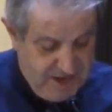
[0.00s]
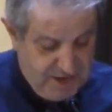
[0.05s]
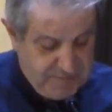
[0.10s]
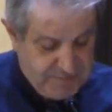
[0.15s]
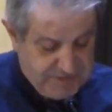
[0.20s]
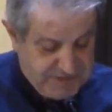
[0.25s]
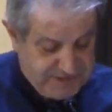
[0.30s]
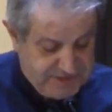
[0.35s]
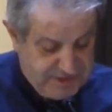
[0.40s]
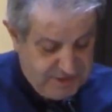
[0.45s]

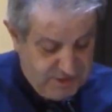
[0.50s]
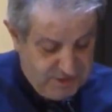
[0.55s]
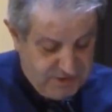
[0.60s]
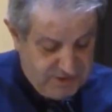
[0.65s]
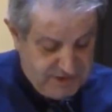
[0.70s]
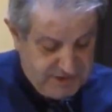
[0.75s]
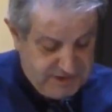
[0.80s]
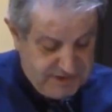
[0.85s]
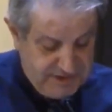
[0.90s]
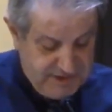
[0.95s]
Help us,
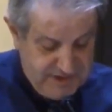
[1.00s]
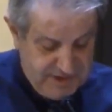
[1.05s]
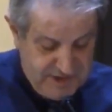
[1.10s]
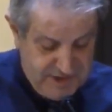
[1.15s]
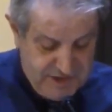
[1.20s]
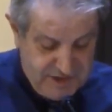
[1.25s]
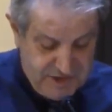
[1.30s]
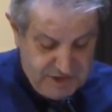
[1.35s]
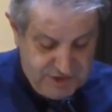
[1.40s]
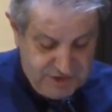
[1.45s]
Lord,
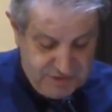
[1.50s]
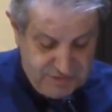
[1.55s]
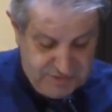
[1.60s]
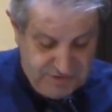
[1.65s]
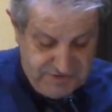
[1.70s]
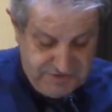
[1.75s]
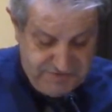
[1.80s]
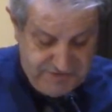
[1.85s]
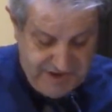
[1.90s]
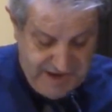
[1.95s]

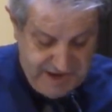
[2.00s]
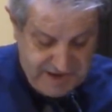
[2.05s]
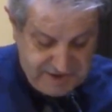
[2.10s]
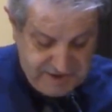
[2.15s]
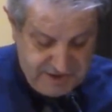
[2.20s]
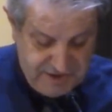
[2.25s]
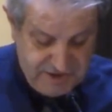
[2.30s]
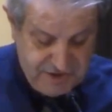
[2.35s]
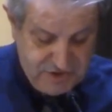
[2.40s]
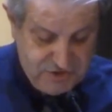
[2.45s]
to
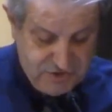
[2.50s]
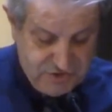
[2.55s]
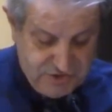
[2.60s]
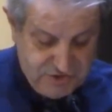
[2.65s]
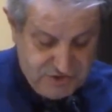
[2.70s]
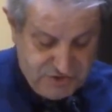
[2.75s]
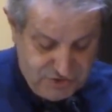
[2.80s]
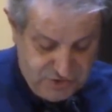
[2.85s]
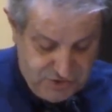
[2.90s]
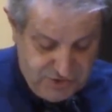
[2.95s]
reflect
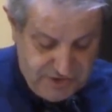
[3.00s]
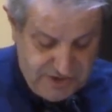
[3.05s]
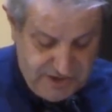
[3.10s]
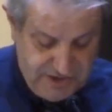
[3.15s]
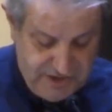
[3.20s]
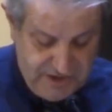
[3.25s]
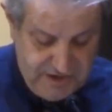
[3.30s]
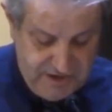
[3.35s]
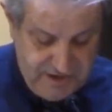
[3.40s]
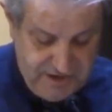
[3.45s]
your
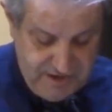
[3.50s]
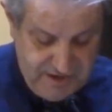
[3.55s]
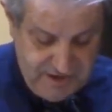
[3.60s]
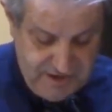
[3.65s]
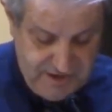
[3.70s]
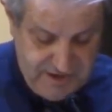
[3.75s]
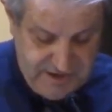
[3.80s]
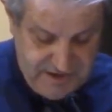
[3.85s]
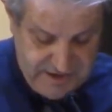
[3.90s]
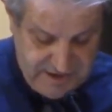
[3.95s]
joy,
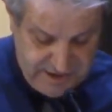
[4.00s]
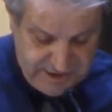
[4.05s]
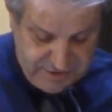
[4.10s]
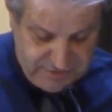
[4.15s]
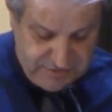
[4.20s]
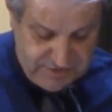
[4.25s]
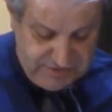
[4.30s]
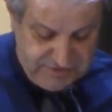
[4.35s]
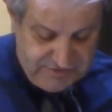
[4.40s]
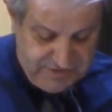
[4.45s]

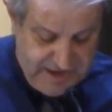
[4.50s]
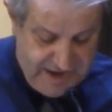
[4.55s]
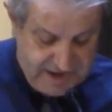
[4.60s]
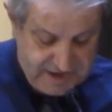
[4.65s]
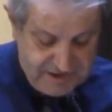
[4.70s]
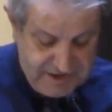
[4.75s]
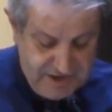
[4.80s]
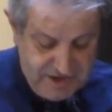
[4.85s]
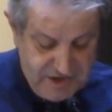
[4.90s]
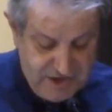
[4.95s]
to
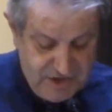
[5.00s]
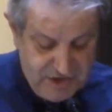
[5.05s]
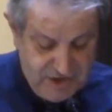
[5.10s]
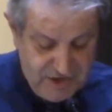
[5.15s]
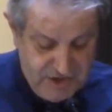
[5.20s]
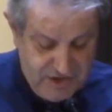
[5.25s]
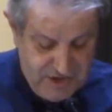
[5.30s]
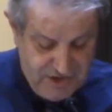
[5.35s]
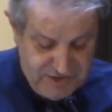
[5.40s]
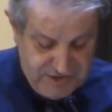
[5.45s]
reflect
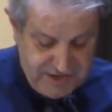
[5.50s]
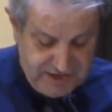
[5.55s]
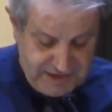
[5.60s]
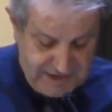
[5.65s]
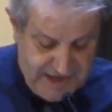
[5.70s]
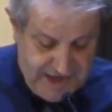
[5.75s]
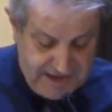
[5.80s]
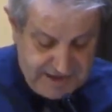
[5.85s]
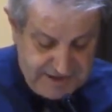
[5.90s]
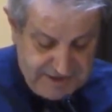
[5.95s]
the
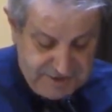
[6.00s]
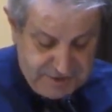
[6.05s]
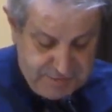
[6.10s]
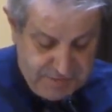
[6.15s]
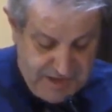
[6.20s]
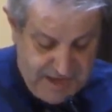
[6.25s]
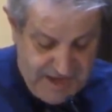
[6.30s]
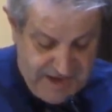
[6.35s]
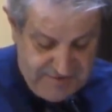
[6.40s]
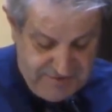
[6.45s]

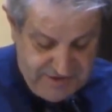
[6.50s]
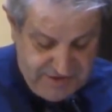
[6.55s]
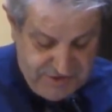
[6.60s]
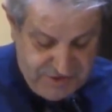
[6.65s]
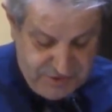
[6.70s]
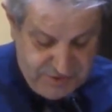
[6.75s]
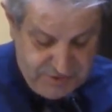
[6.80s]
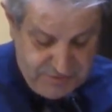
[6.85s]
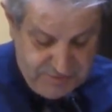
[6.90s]
gladness we have in